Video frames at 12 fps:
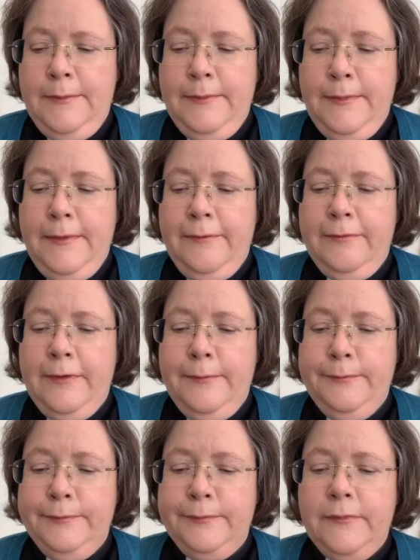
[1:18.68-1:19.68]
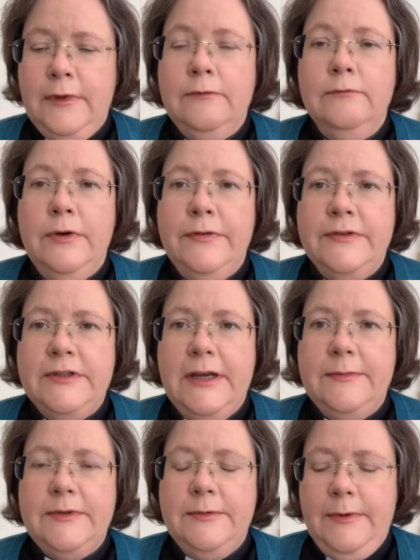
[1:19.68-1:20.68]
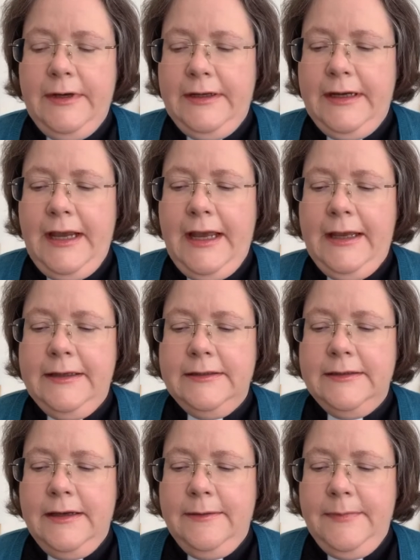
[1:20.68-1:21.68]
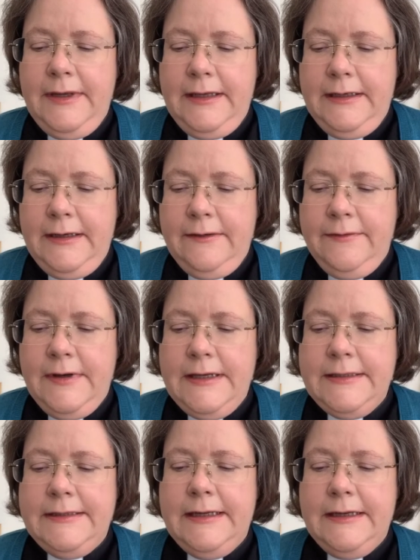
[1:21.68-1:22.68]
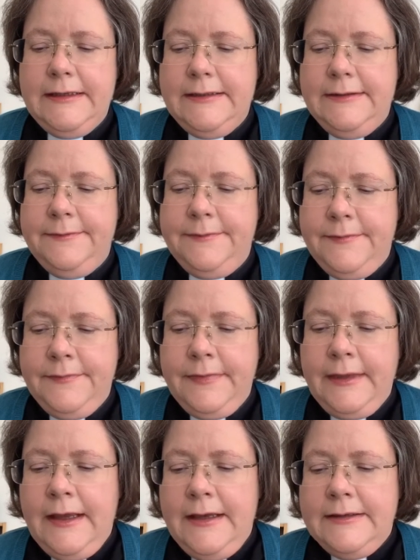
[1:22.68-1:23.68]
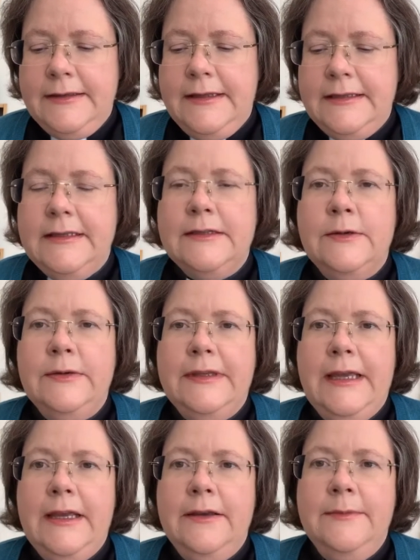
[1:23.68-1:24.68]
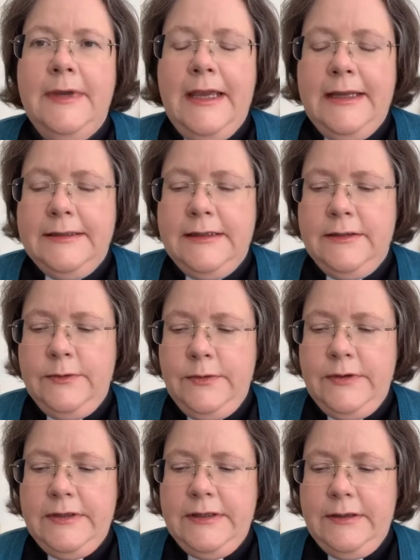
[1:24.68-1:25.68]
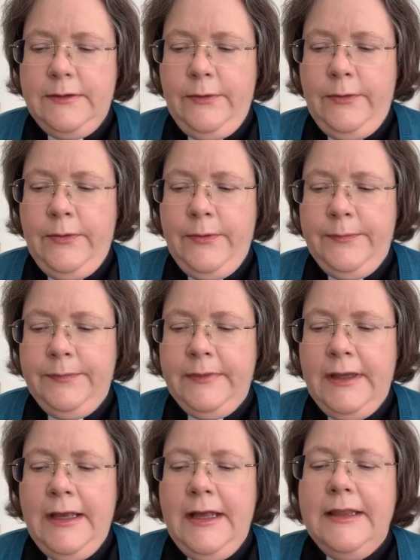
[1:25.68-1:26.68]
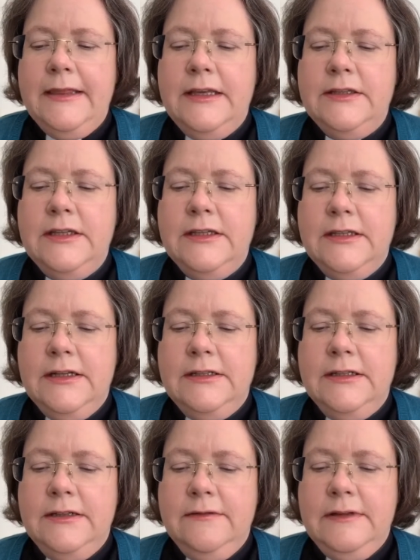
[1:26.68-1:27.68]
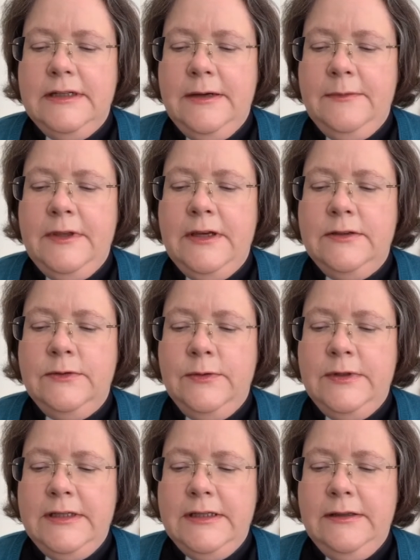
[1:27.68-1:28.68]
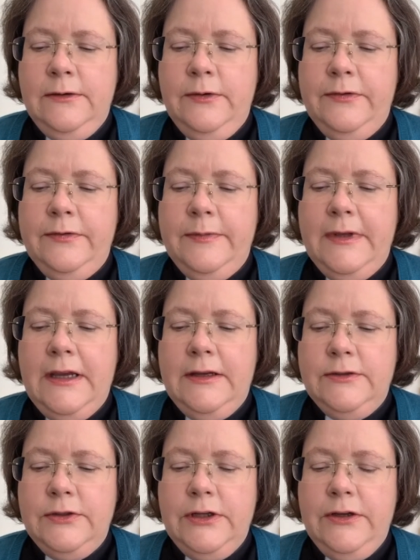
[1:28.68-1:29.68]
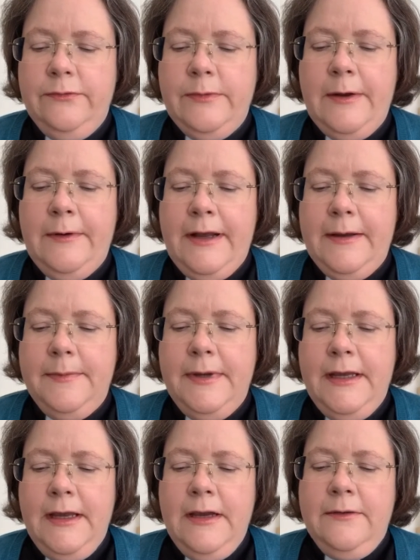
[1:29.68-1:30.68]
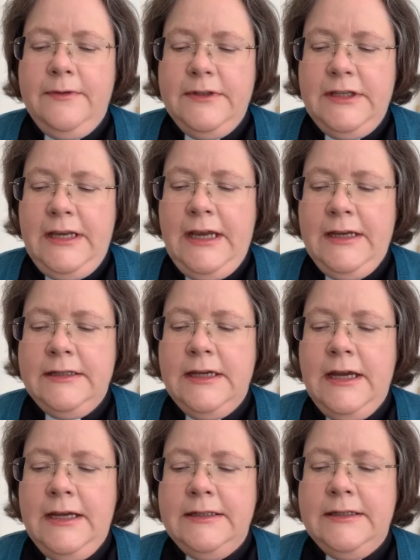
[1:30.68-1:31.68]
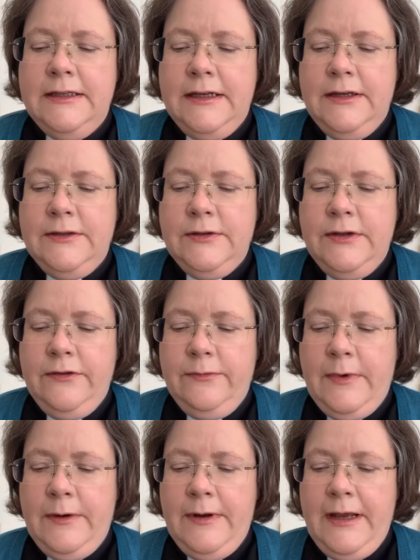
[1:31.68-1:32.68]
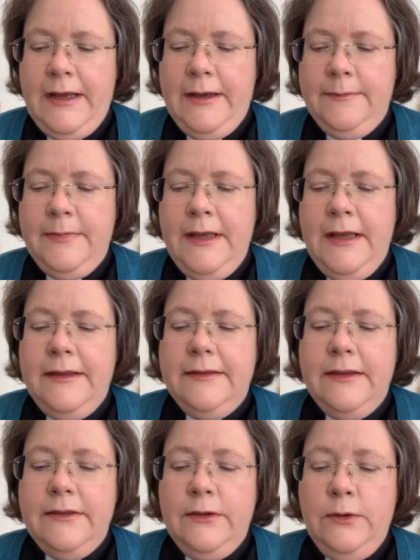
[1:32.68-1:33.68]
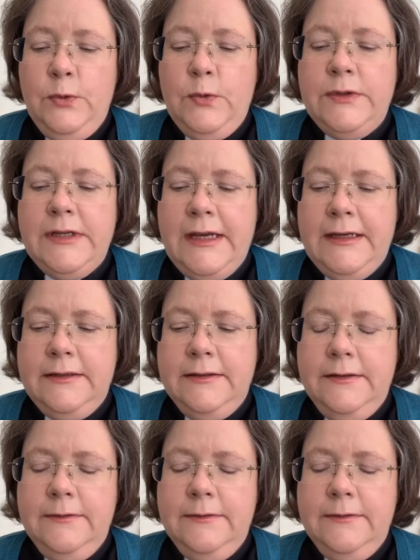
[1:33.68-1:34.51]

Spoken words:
from Ruth chapter 1 and beginning at verse 6. So this is called Naomi and her daughters-in-law. Then she started to return with her daughters-in-law from the country of Moab, for she had heard in the country of Moab that the Lord had